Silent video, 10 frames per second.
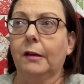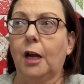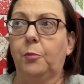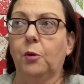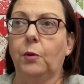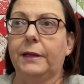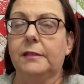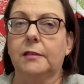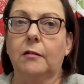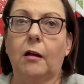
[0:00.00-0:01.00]
a couple of
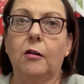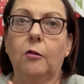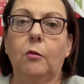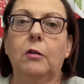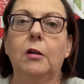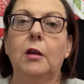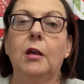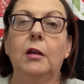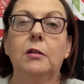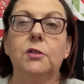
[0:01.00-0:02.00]
weeks ago.
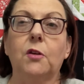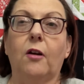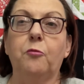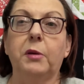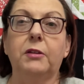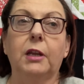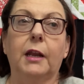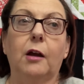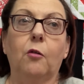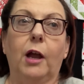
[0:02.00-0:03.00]
So I've been,
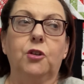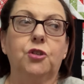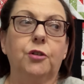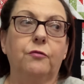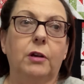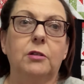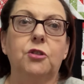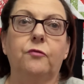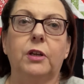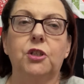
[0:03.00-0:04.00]
extra
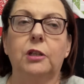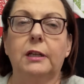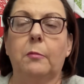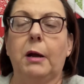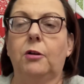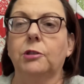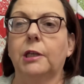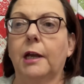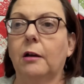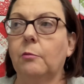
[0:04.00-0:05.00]
vigilant about,
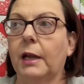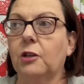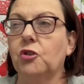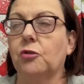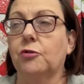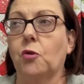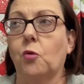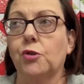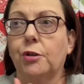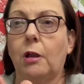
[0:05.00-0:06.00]
making sure
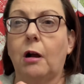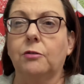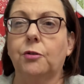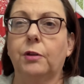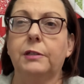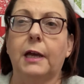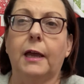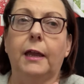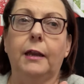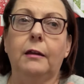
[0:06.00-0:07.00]
doors are locked during the
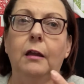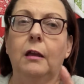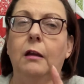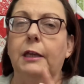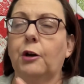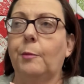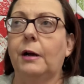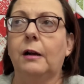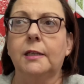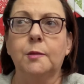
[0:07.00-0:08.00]
day, get on my
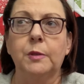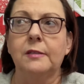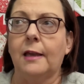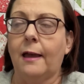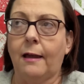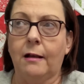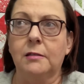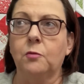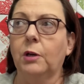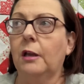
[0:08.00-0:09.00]
husband's
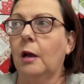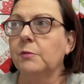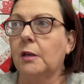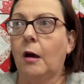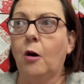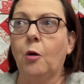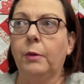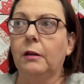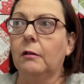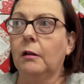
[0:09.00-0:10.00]
ass when he comes home
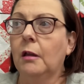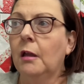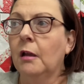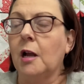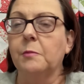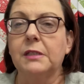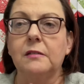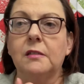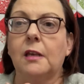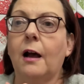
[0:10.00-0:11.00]
and comes
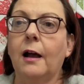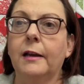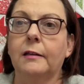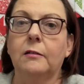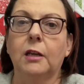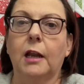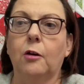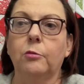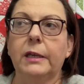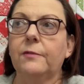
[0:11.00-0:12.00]
inside and,
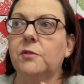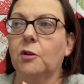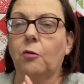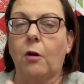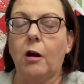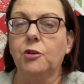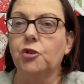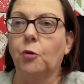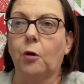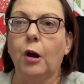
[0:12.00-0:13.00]
leaves the garage
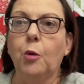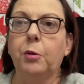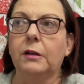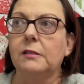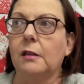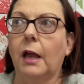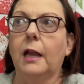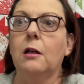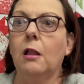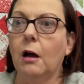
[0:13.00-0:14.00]
door open. It's
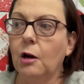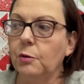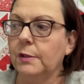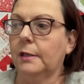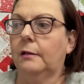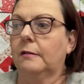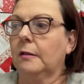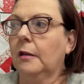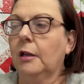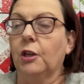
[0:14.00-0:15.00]
like, close it.
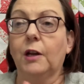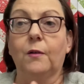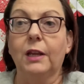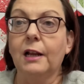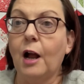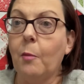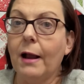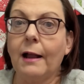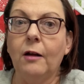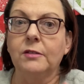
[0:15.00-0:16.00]
You don't need to go
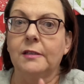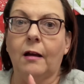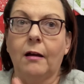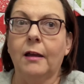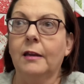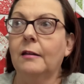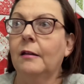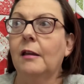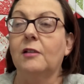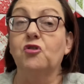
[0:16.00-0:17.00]
back outside.
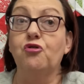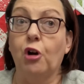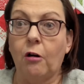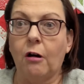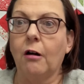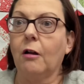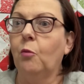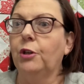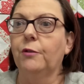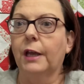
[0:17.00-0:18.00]
It's dark
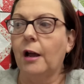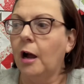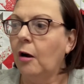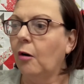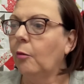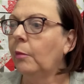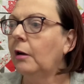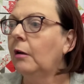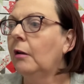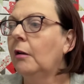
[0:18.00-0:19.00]
when you get home.
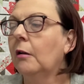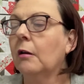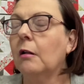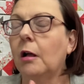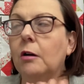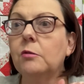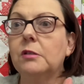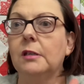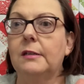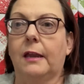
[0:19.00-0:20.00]
Close
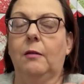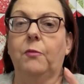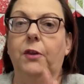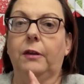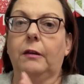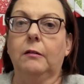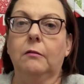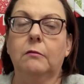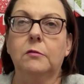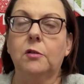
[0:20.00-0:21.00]
the damn thing.
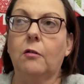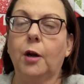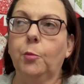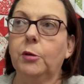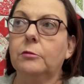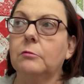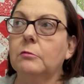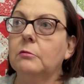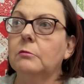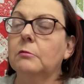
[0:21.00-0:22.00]
Sorry, but
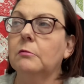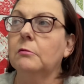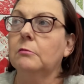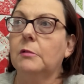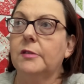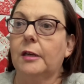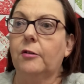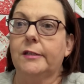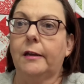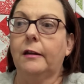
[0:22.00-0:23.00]
it's
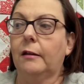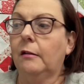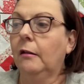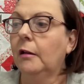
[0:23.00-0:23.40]
irritating.